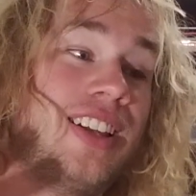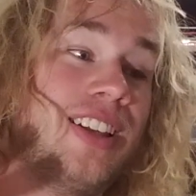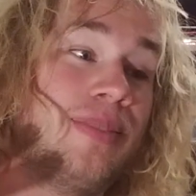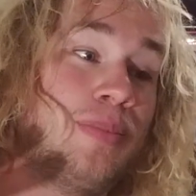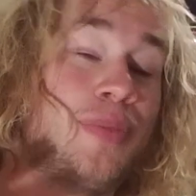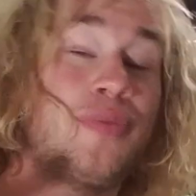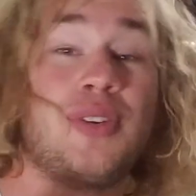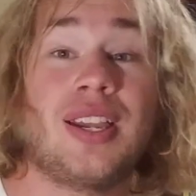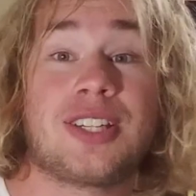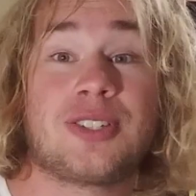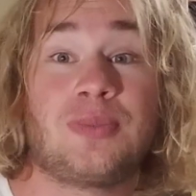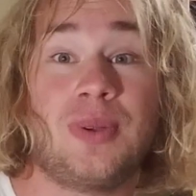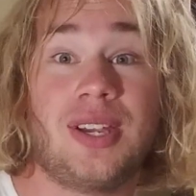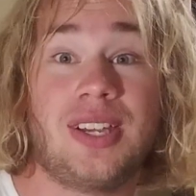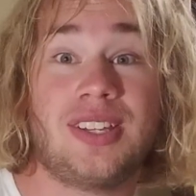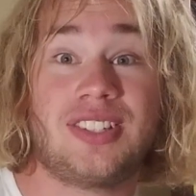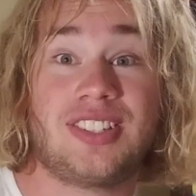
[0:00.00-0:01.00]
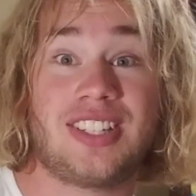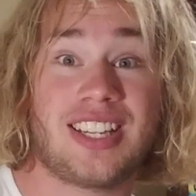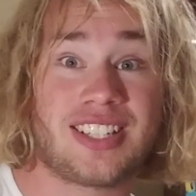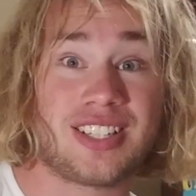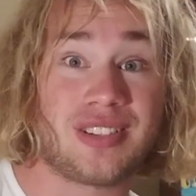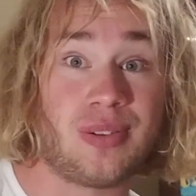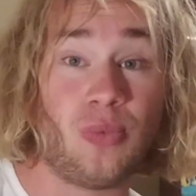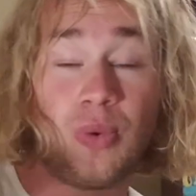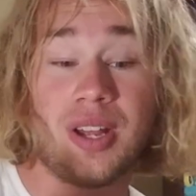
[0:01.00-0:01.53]
But for Hexblades, that's
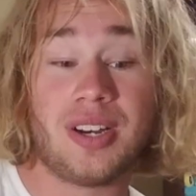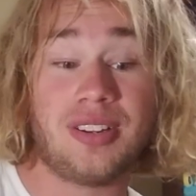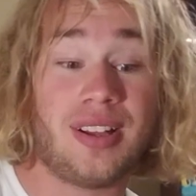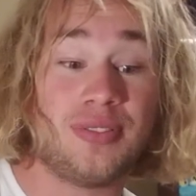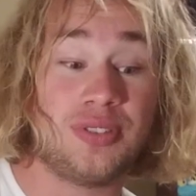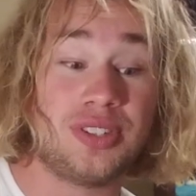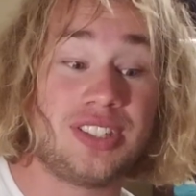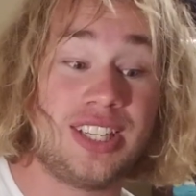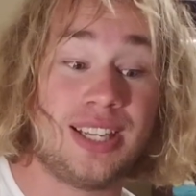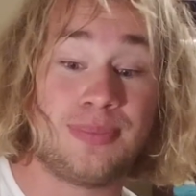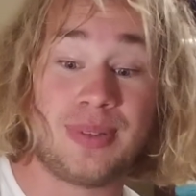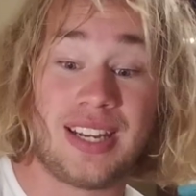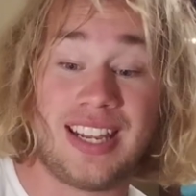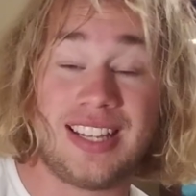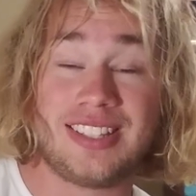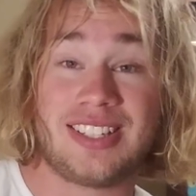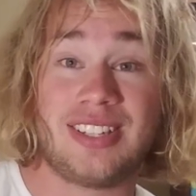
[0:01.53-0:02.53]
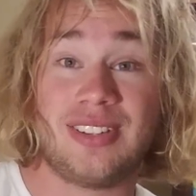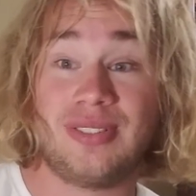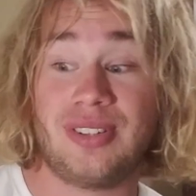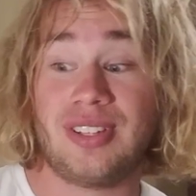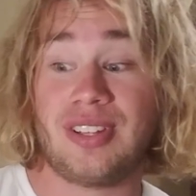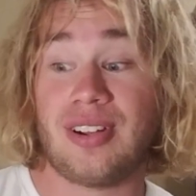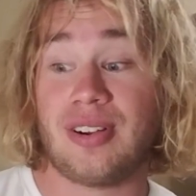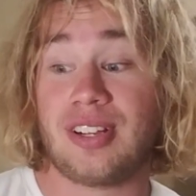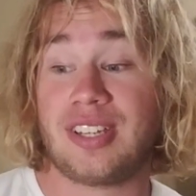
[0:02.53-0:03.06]
just a one level dip, and instantly
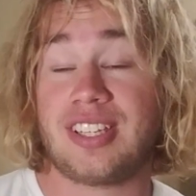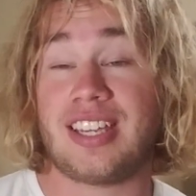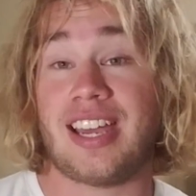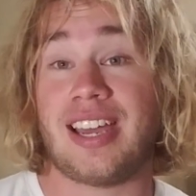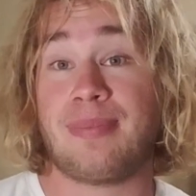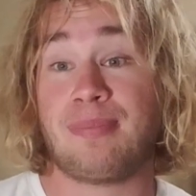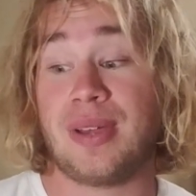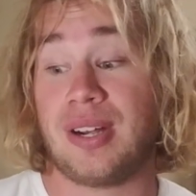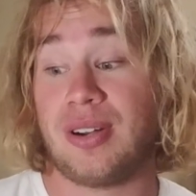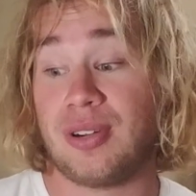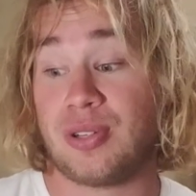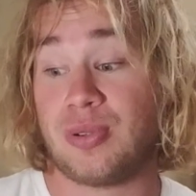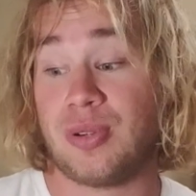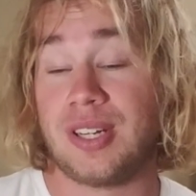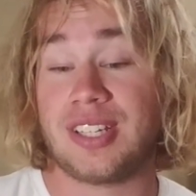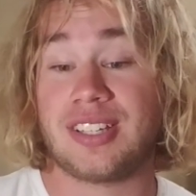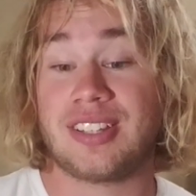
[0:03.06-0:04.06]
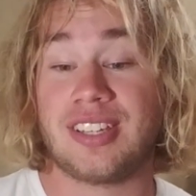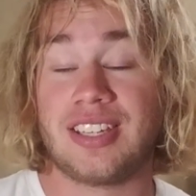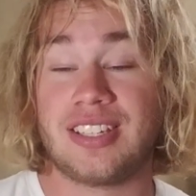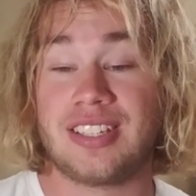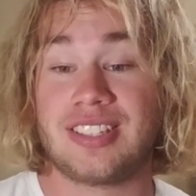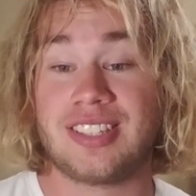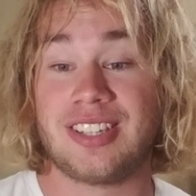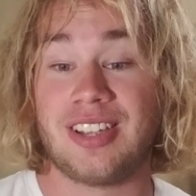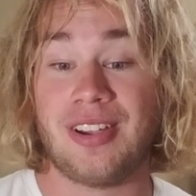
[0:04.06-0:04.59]
they got better at critting
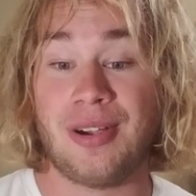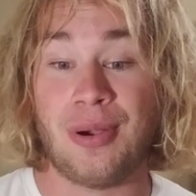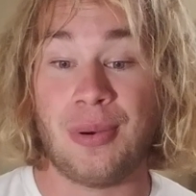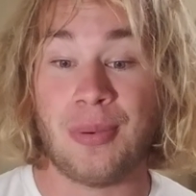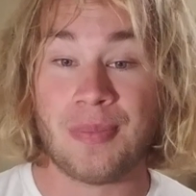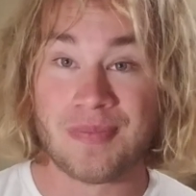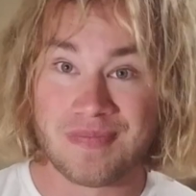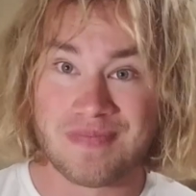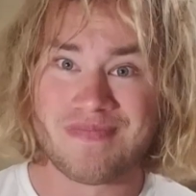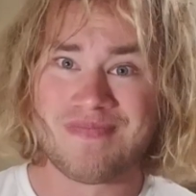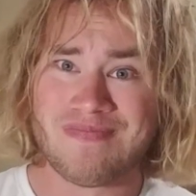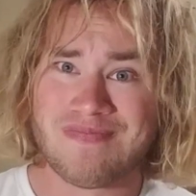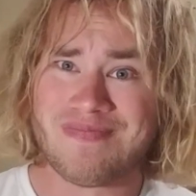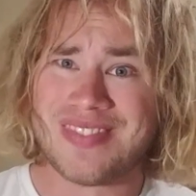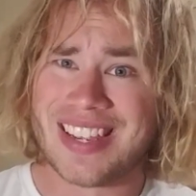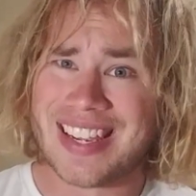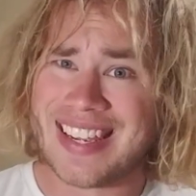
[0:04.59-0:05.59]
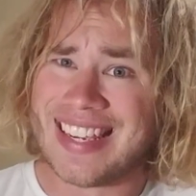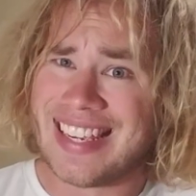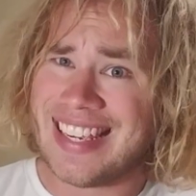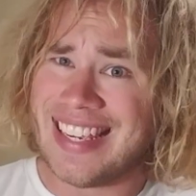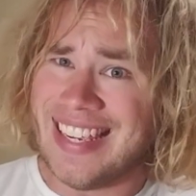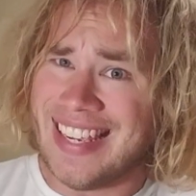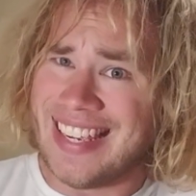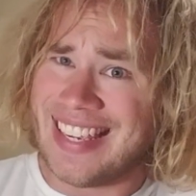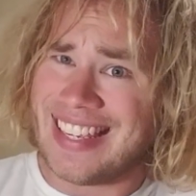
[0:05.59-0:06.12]
things. So
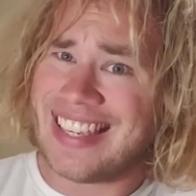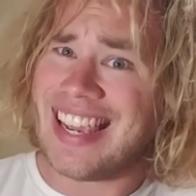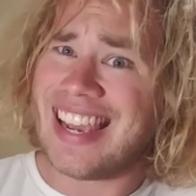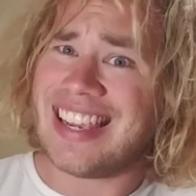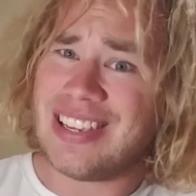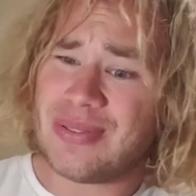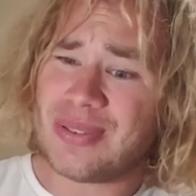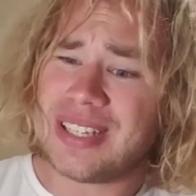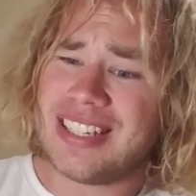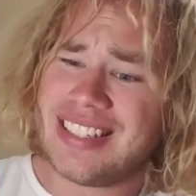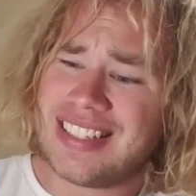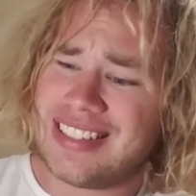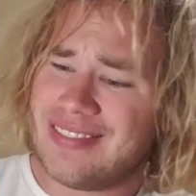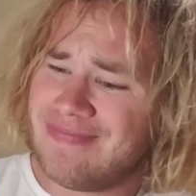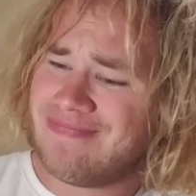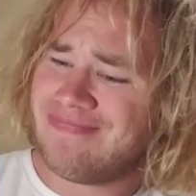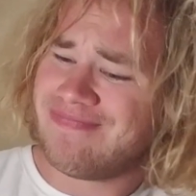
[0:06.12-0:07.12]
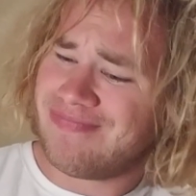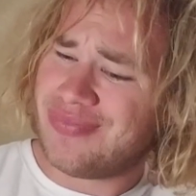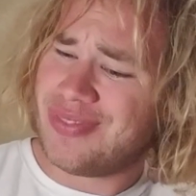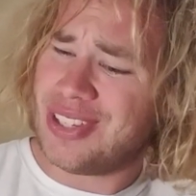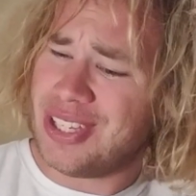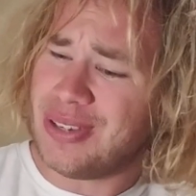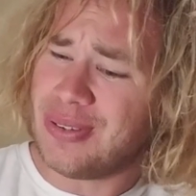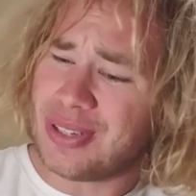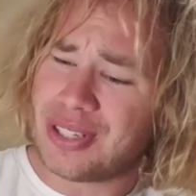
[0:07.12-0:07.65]
yeah, you could
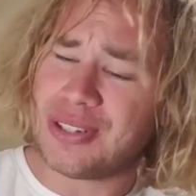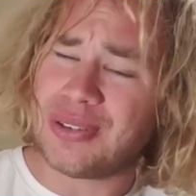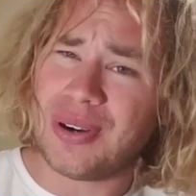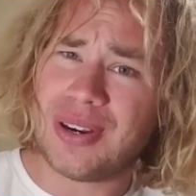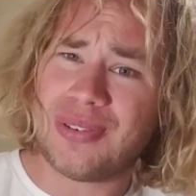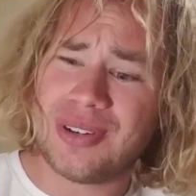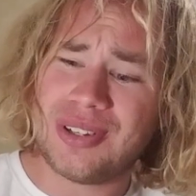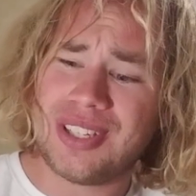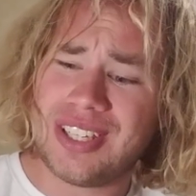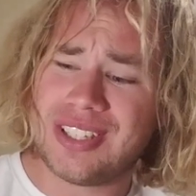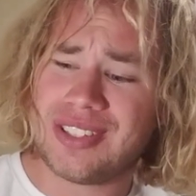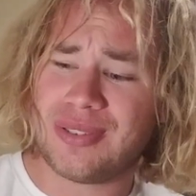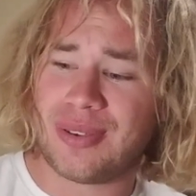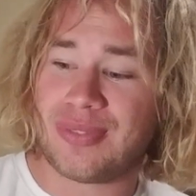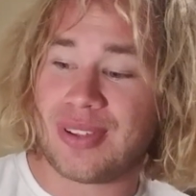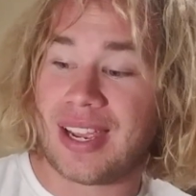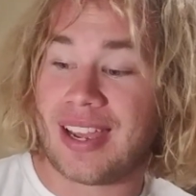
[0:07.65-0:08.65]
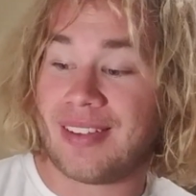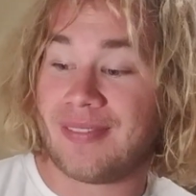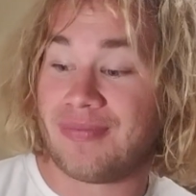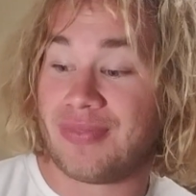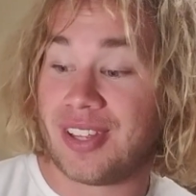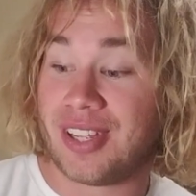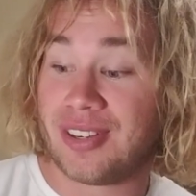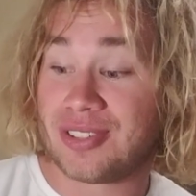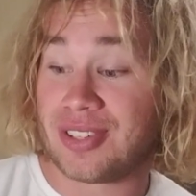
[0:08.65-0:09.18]
crit really easily with that.
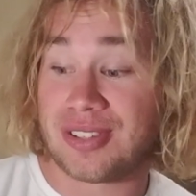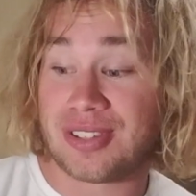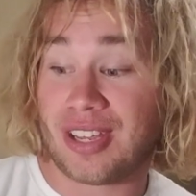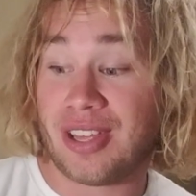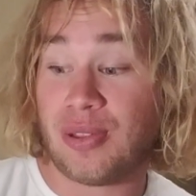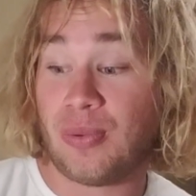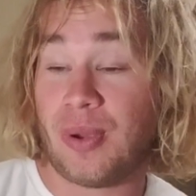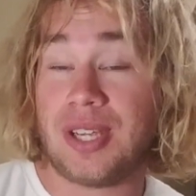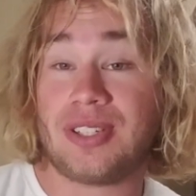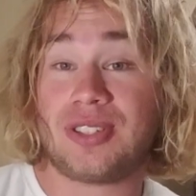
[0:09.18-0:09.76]
And there's also other ways